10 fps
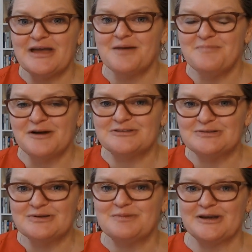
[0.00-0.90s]
about
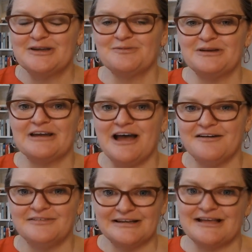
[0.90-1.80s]
doing a buddy read of an